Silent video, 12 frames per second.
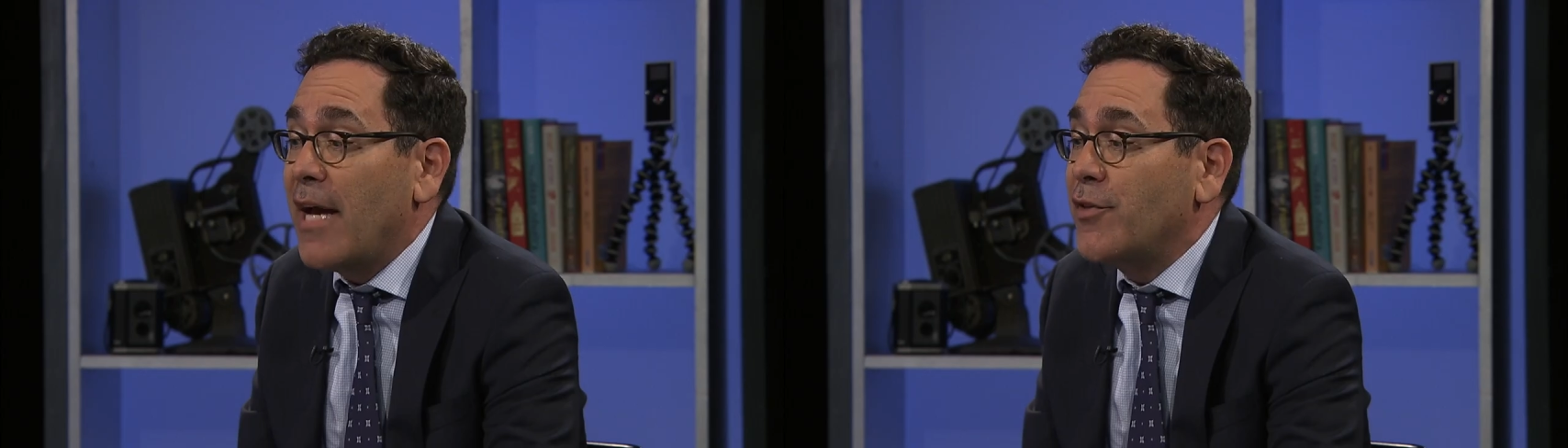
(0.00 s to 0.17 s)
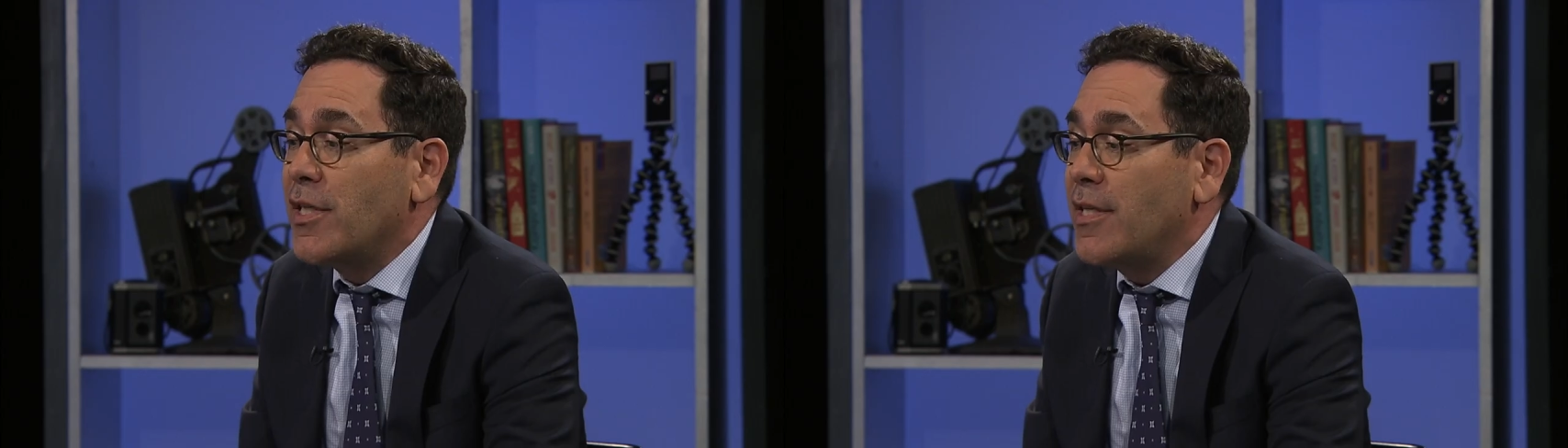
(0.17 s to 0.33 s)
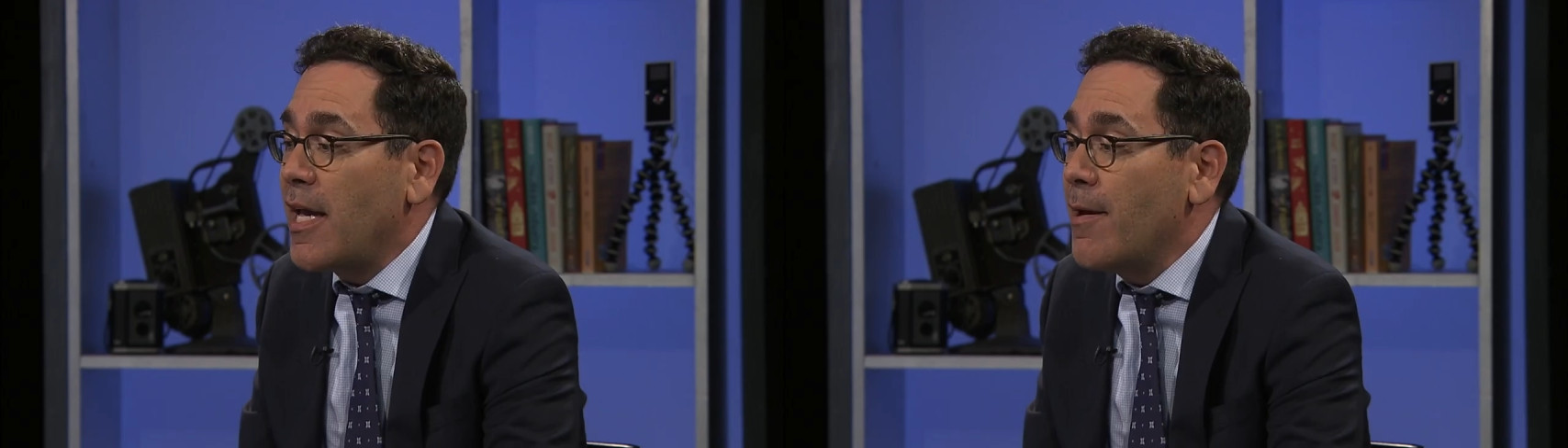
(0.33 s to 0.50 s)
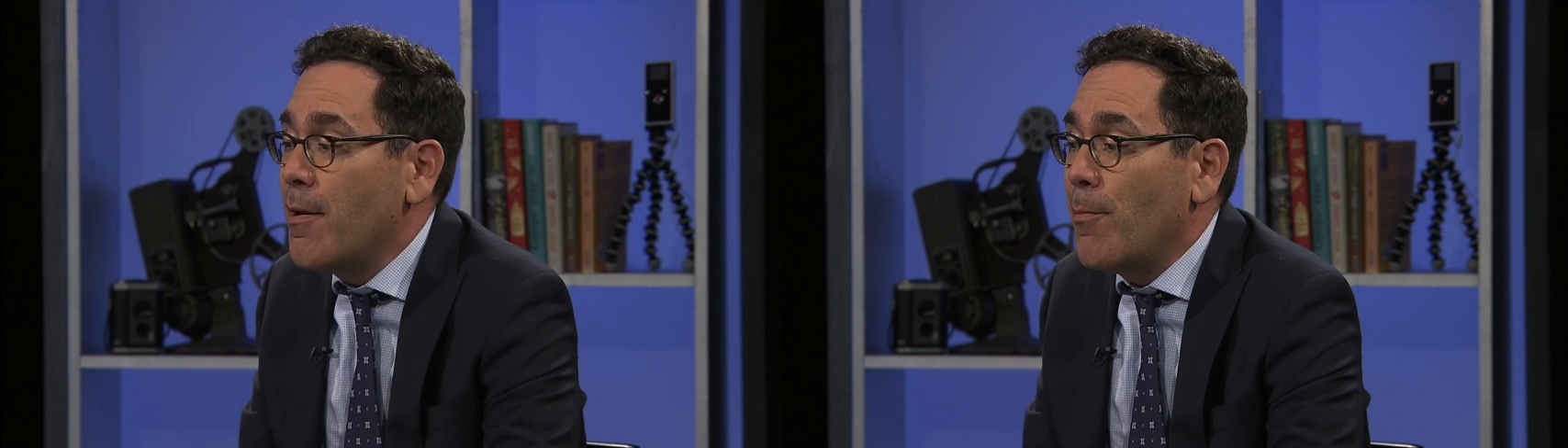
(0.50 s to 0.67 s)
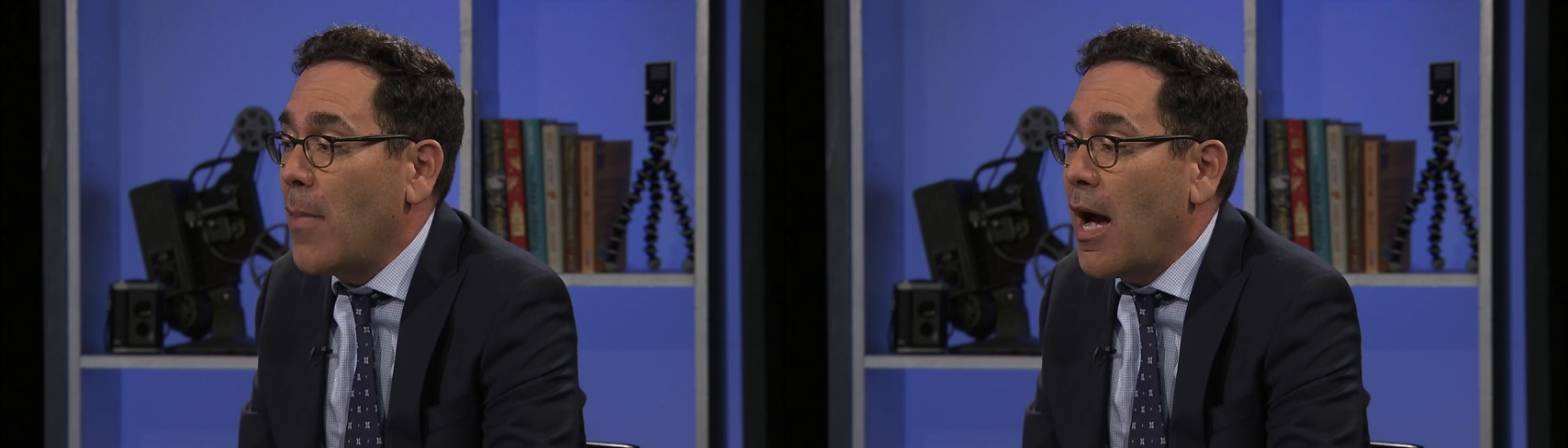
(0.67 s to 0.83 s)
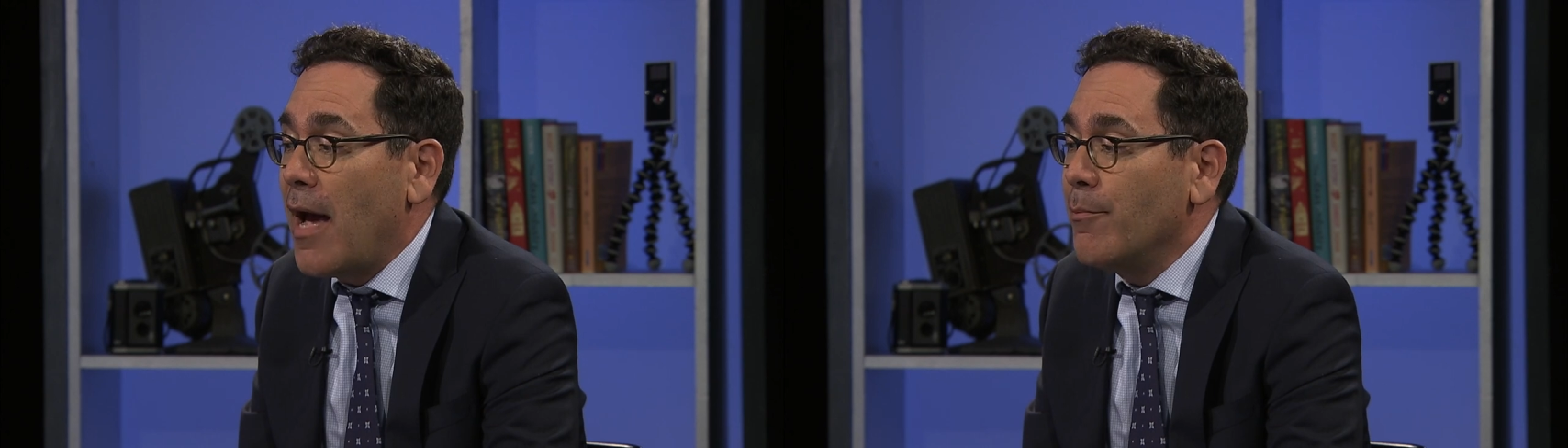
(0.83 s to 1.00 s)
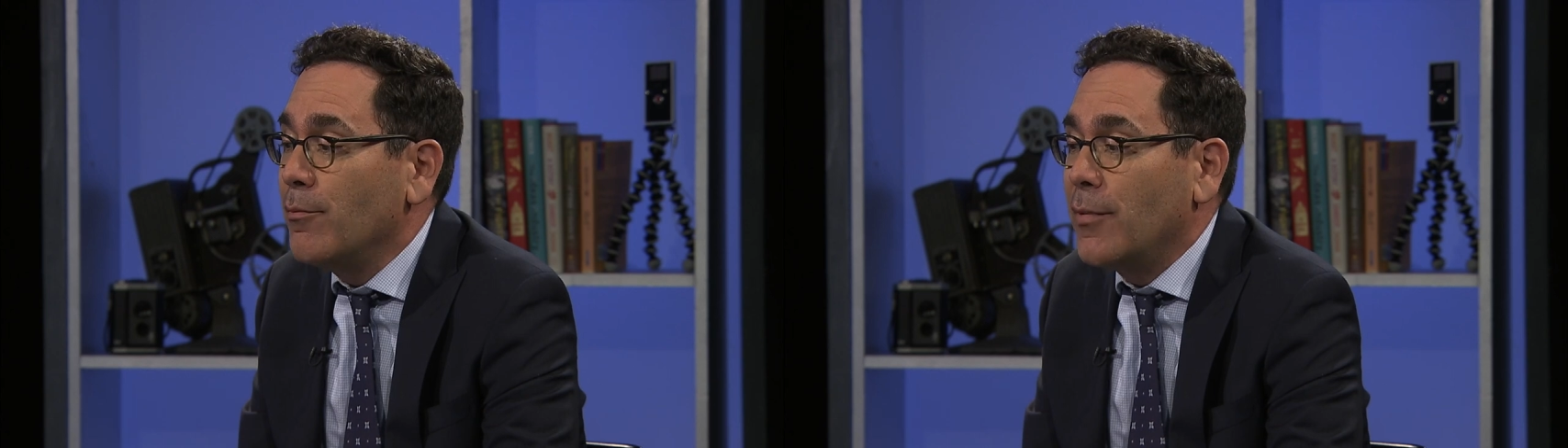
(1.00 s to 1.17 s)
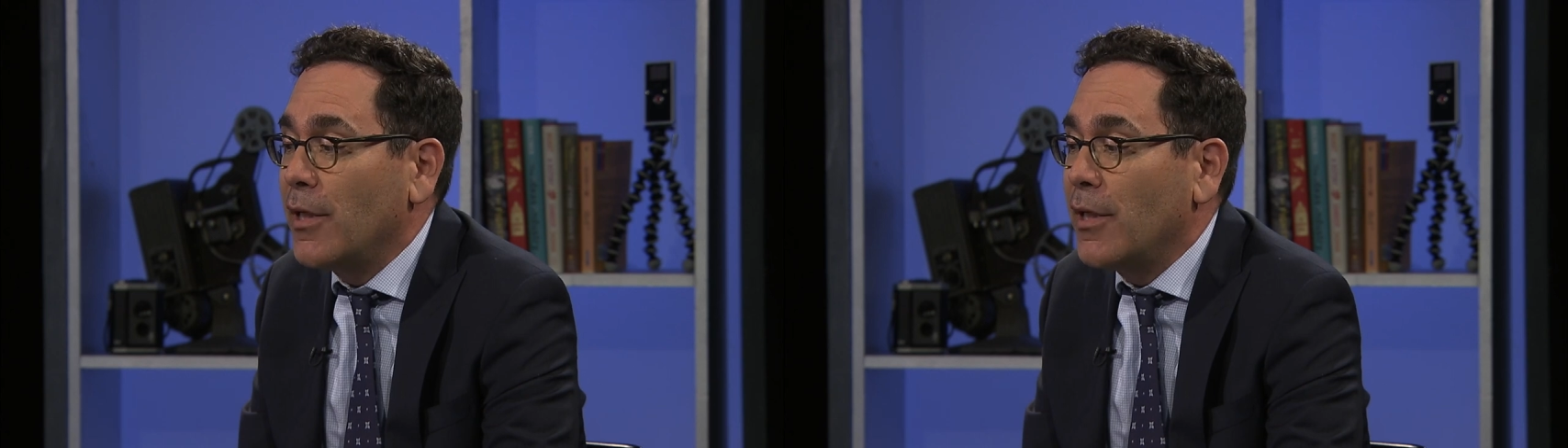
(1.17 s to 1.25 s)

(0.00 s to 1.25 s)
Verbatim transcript: I have to say, I'm